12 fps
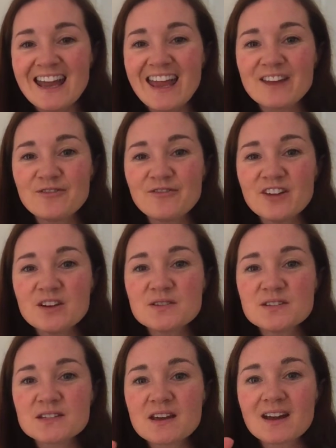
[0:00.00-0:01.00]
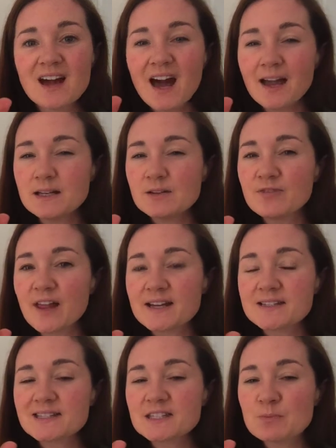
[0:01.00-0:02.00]
It feels kind of like a
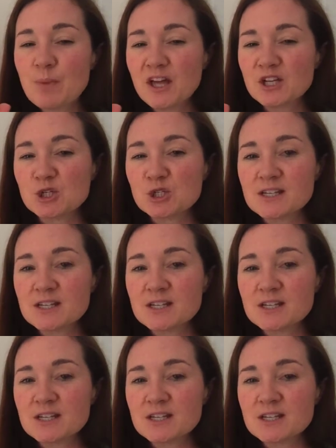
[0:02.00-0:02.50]
sponge.